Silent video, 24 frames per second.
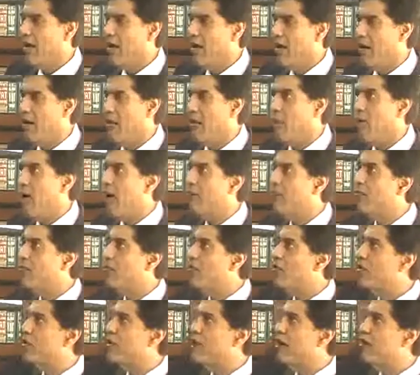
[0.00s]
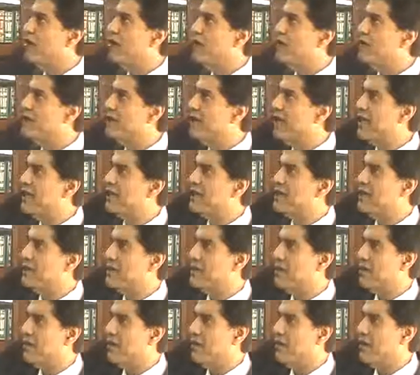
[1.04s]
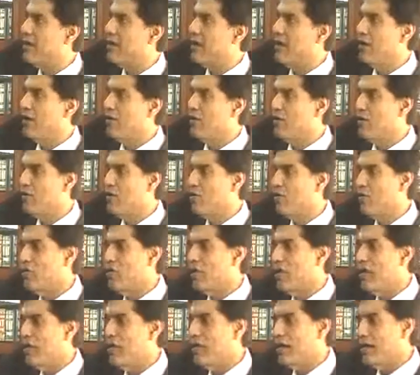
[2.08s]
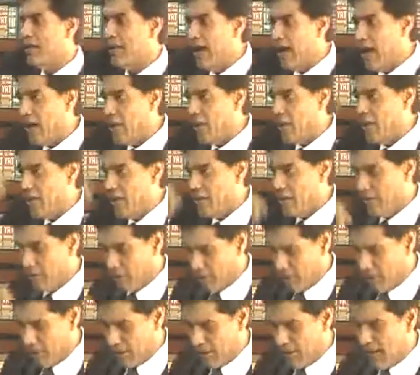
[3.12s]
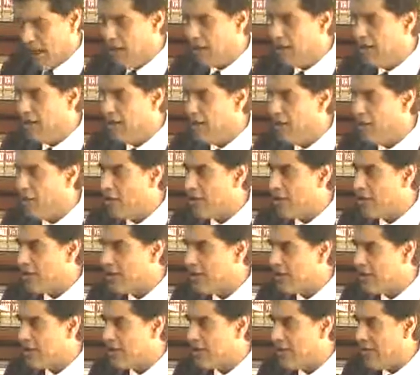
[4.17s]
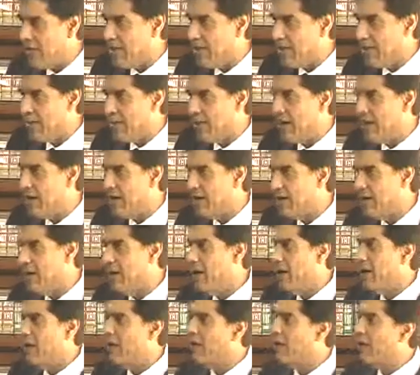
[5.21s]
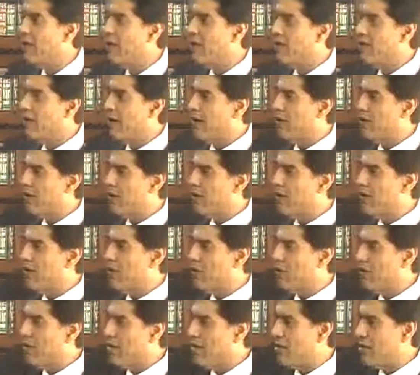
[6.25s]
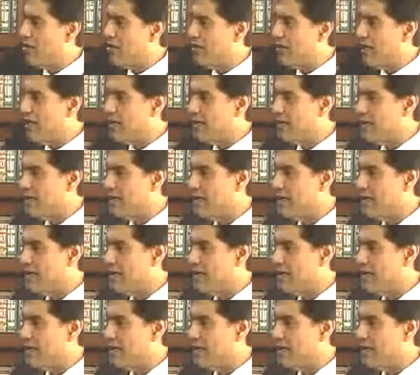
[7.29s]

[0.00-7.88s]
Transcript: from 2006 to 2000, they have introduced this amendment with effect from 2006.